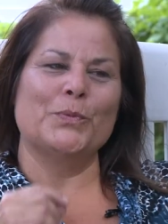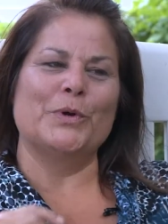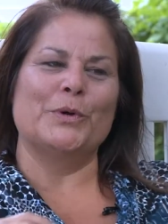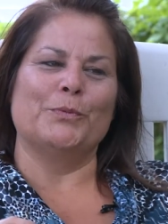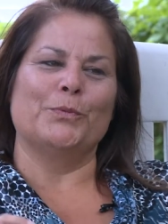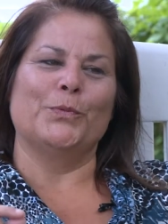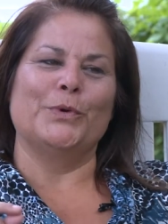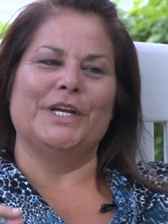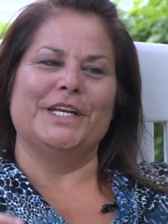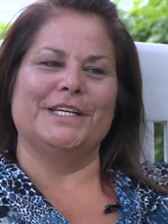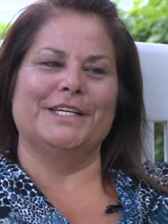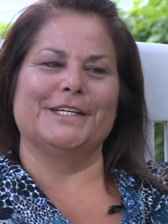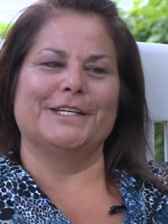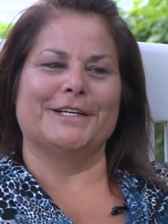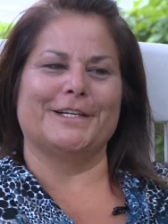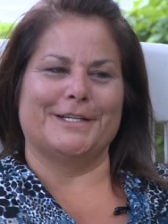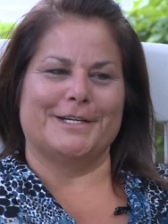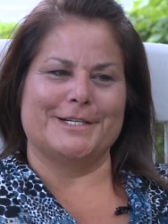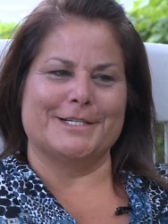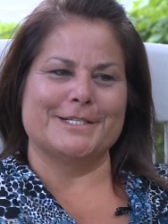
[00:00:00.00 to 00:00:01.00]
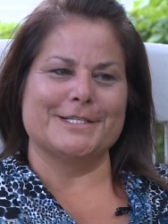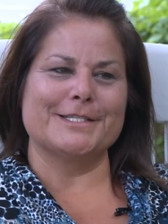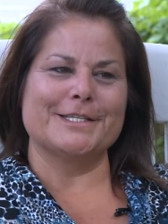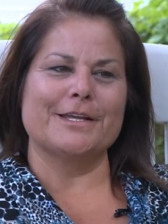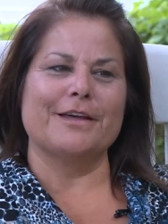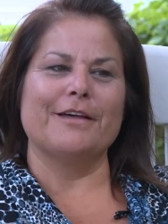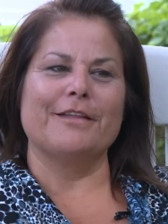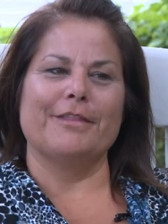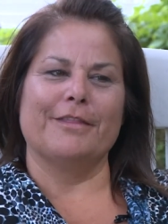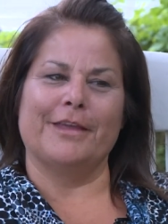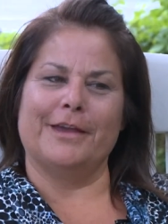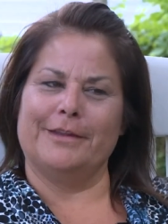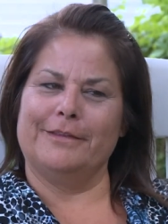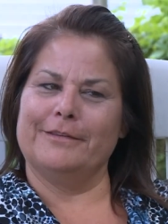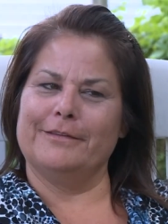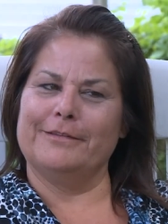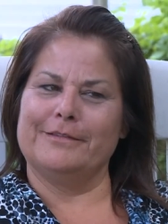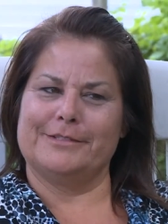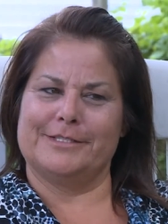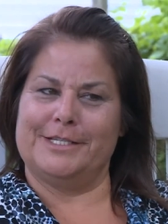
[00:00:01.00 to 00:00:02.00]
when, we did ours,
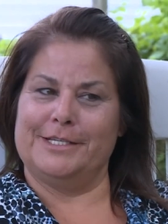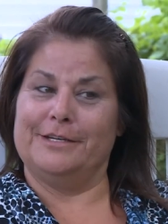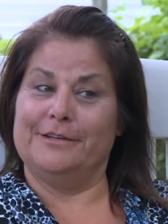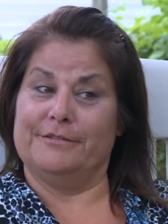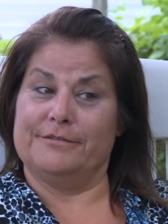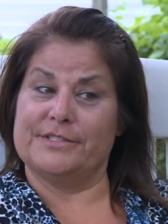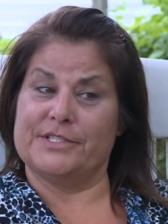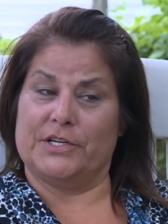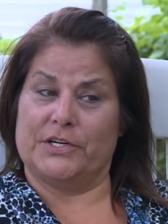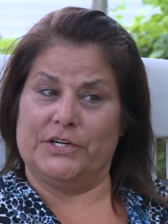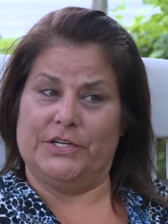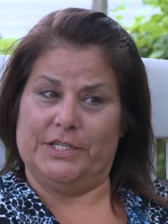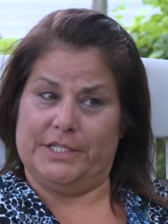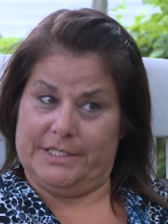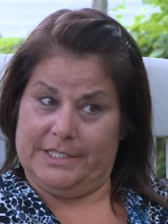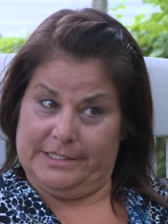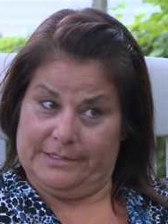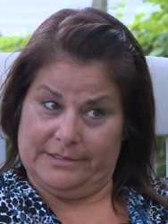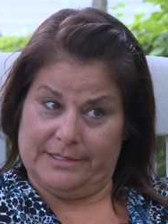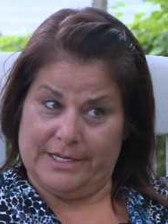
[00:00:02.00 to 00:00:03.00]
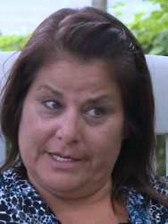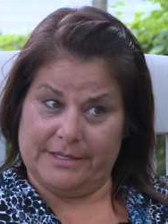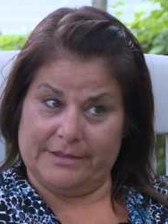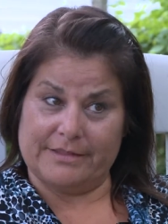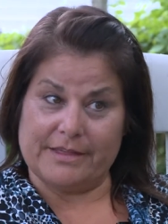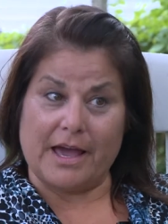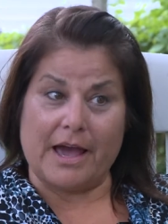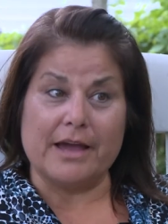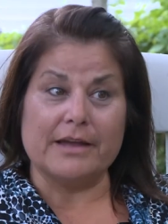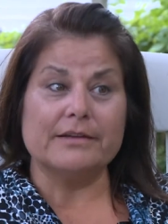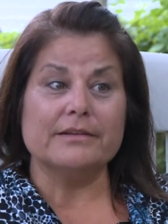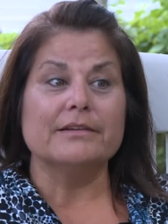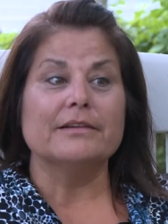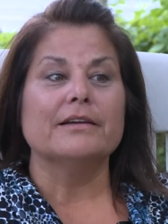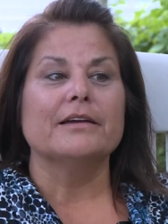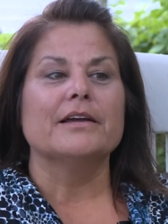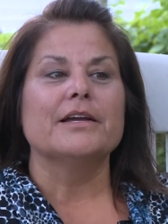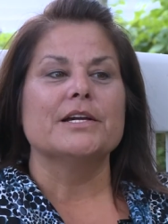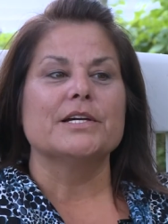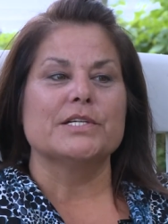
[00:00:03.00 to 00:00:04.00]
then City of Sarnia didn't like that,
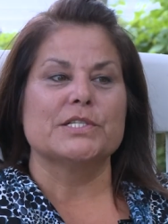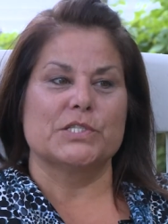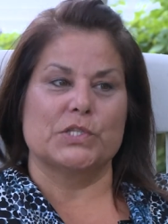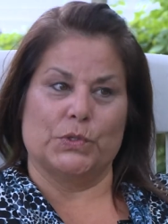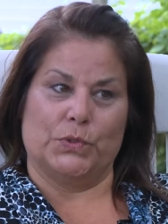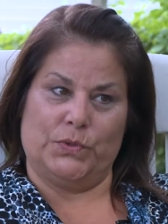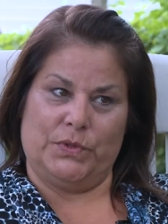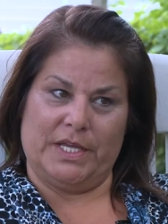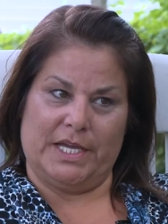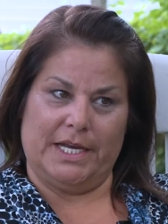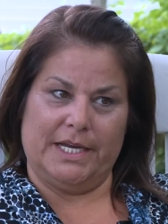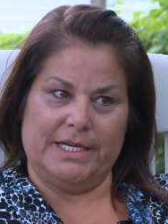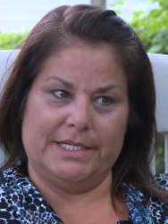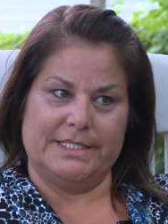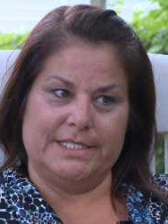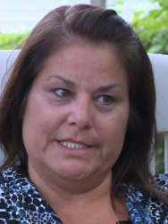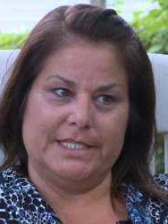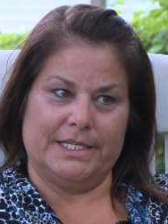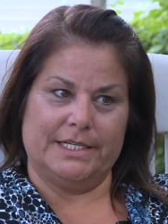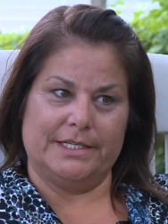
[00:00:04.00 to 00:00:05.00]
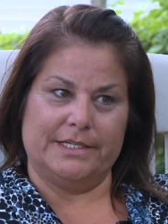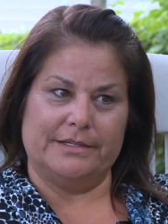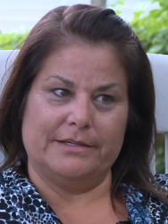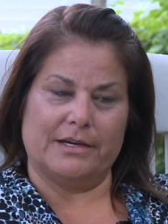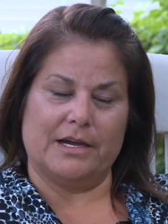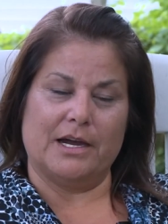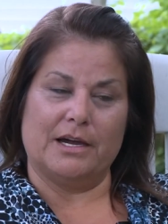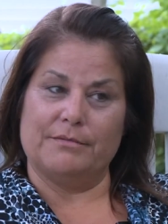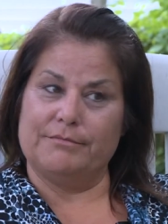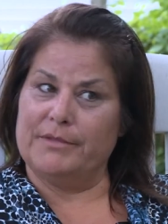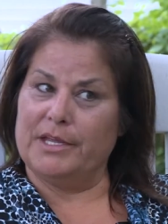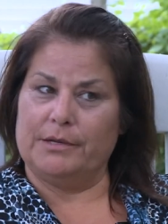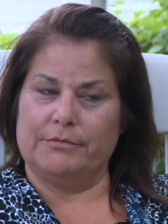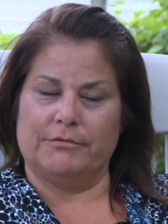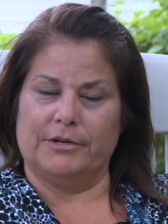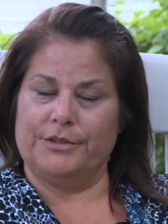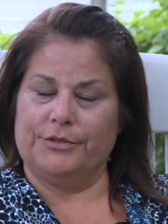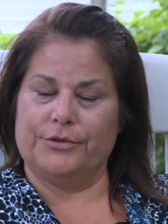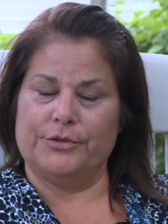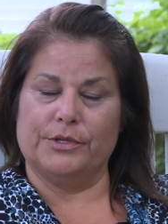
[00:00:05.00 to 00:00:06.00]
so they did. Uh, they
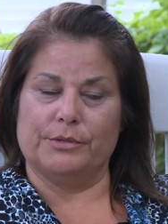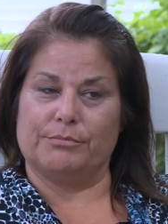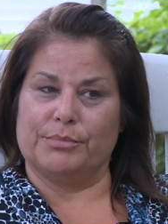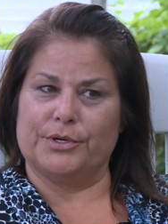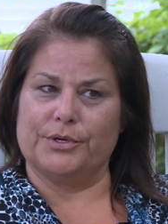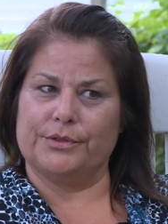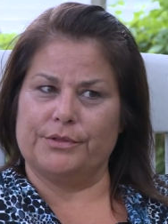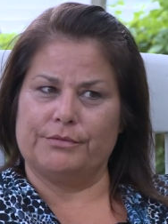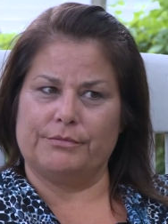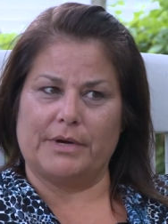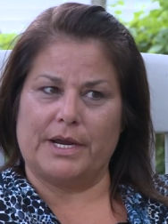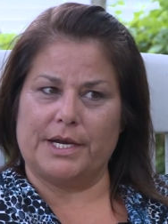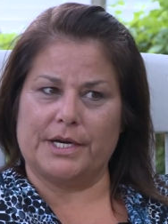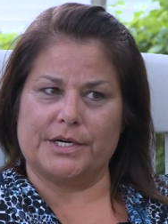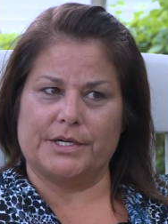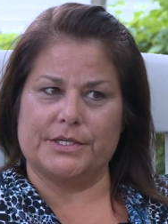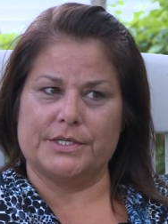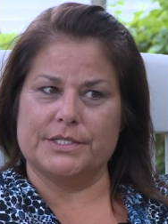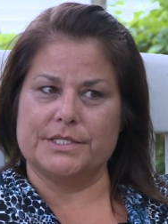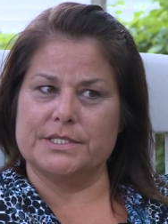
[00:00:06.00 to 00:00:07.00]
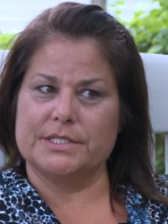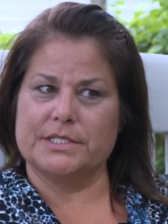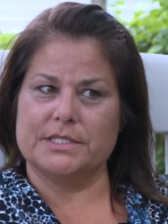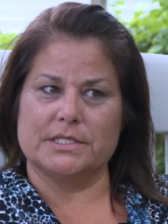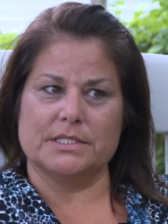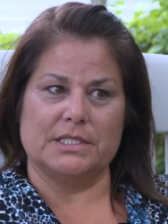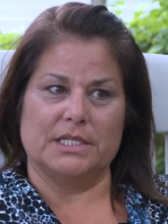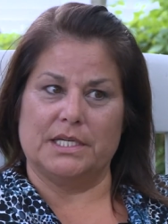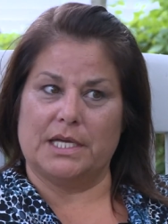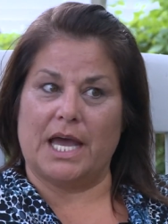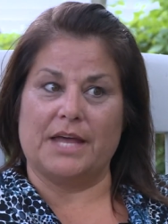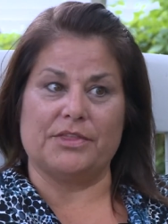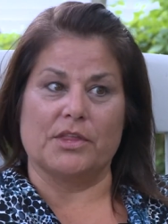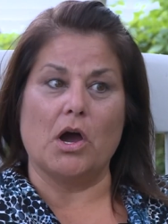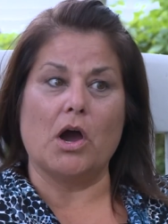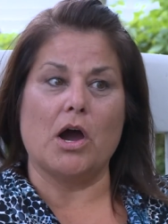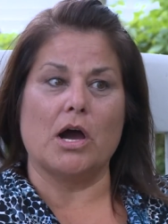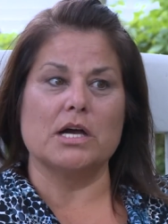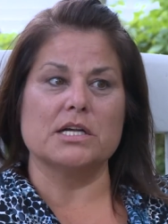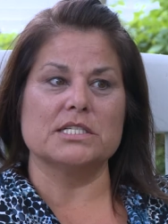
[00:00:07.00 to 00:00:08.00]
went through the birth records at the
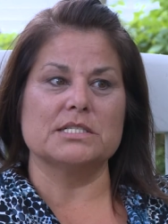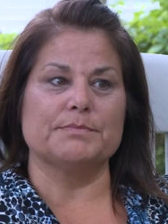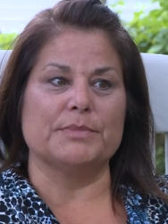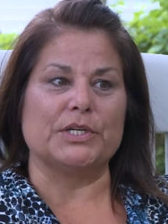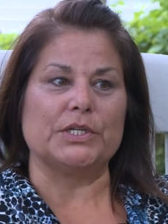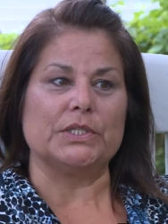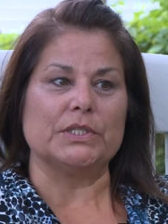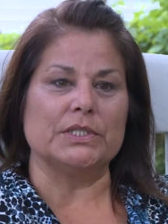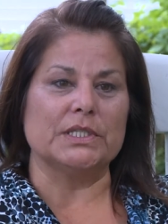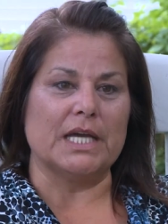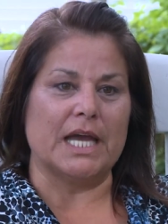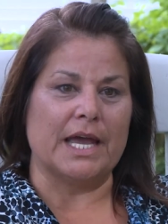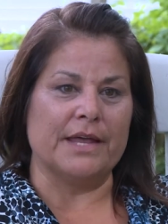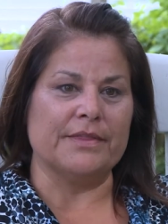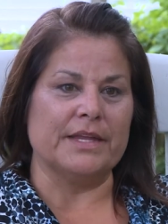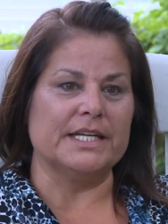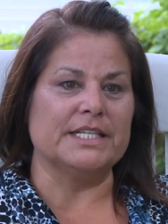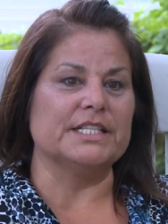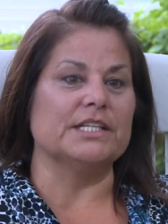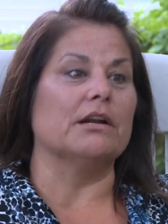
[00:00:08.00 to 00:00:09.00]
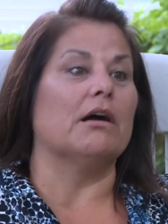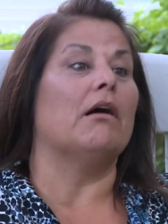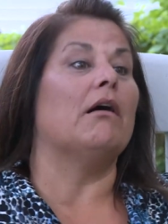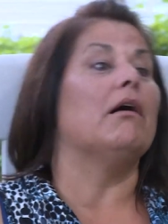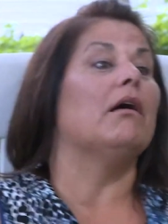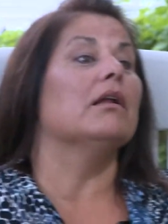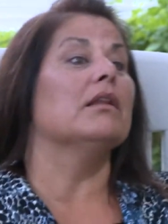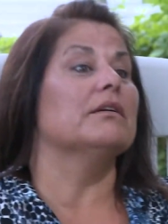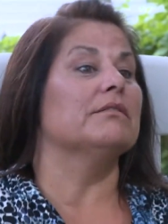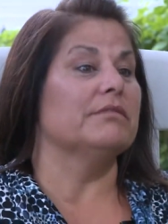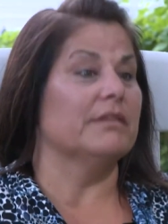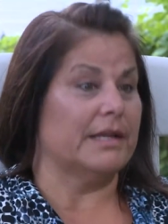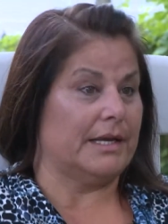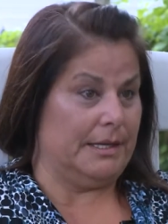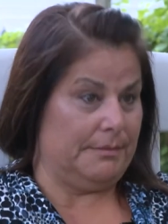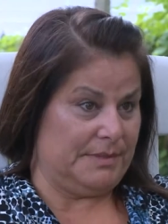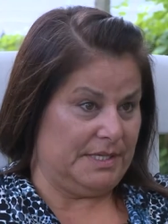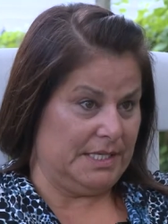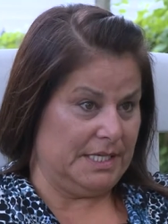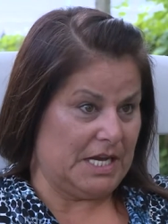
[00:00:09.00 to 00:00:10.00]
hospital, and they did all of
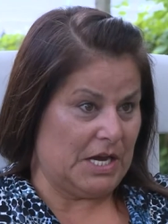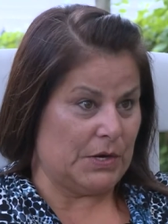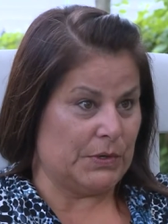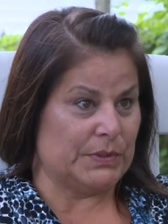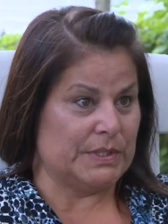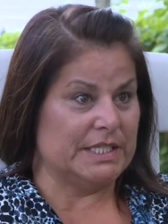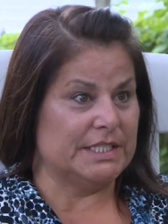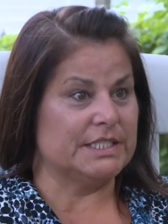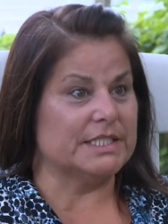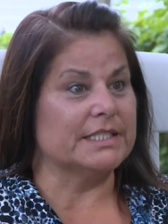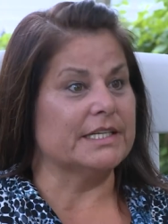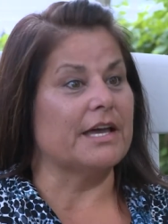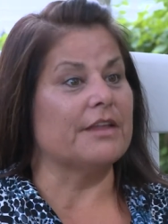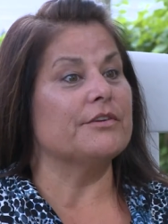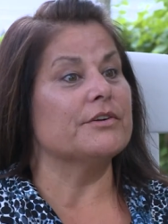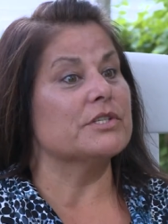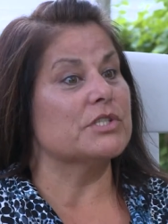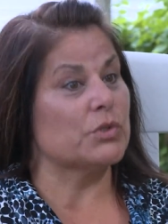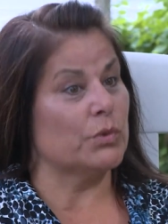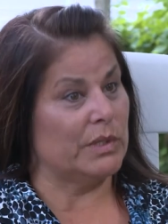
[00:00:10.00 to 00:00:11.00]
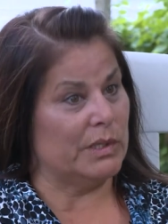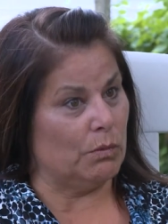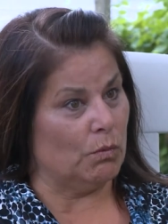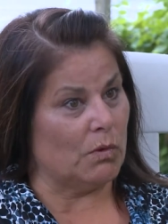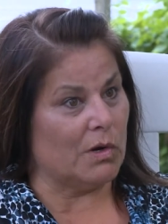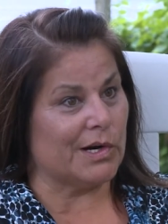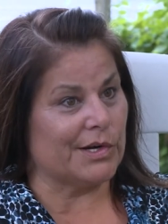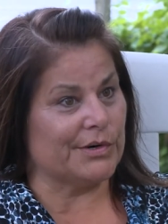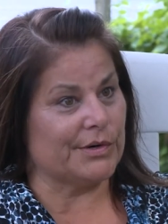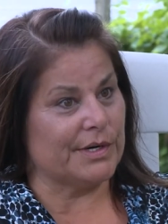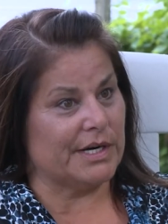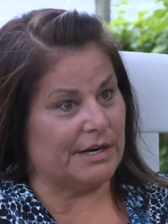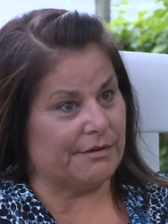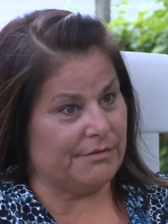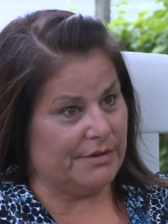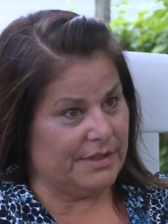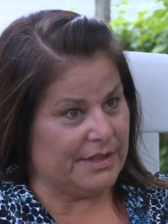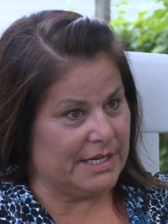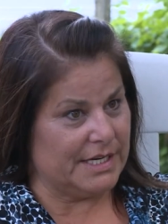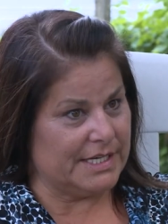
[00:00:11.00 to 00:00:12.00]
Lambton County together, so it watered
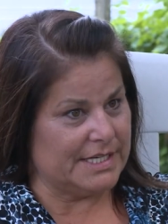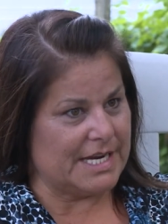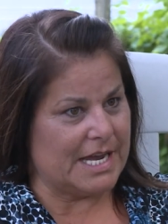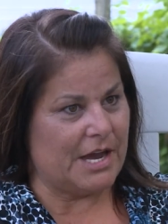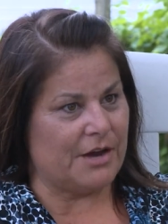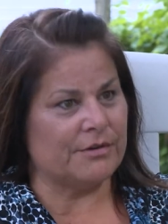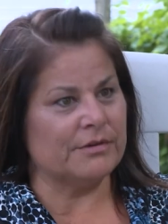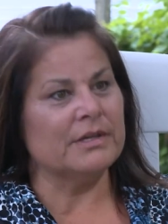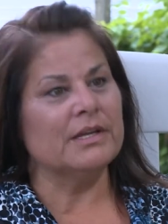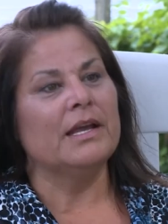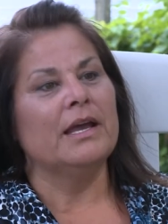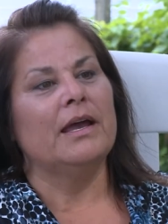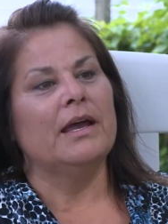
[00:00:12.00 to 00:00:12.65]
everything down.